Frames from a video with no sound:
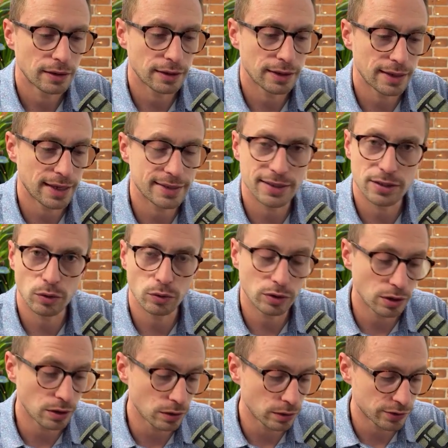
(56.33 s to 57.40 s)
That's his whole
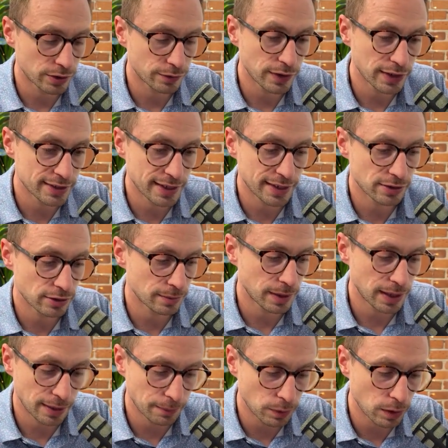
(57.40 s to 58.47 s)
goal. So if I say to him,
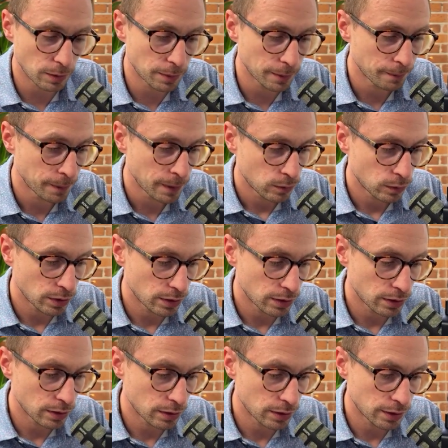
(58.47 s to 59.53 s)
hey, Bob, what
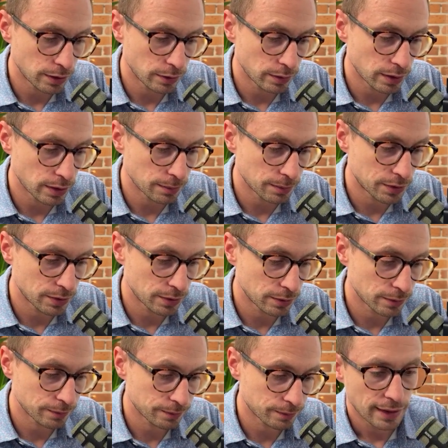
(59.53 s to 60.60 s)
are you up
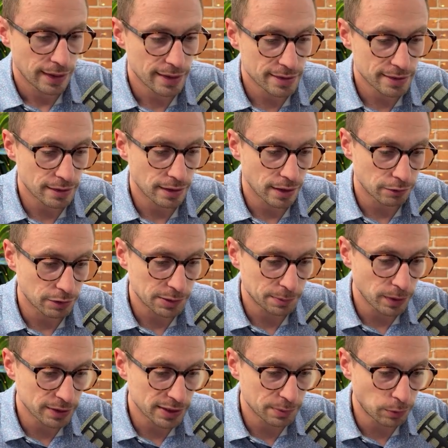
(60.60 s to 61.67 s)
to? His
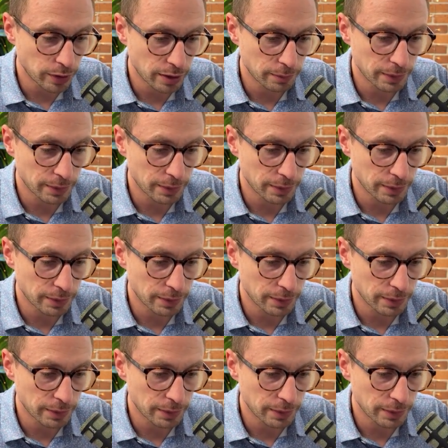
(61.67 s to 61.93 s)
response is probably